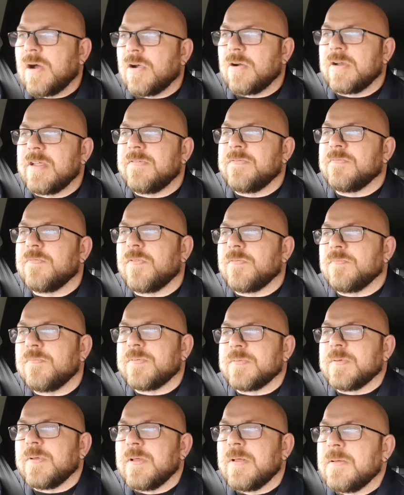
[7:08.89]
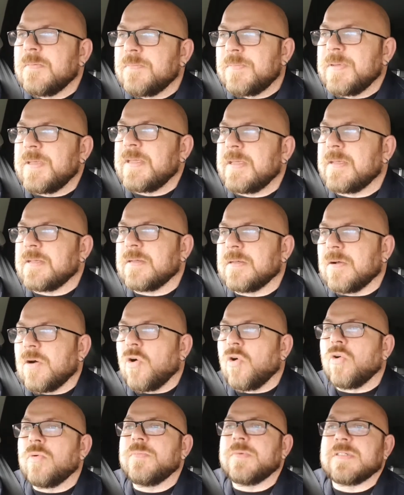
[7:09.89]
or even from being
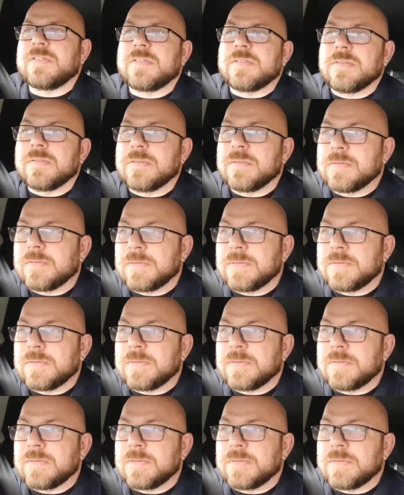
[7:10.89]
homeless.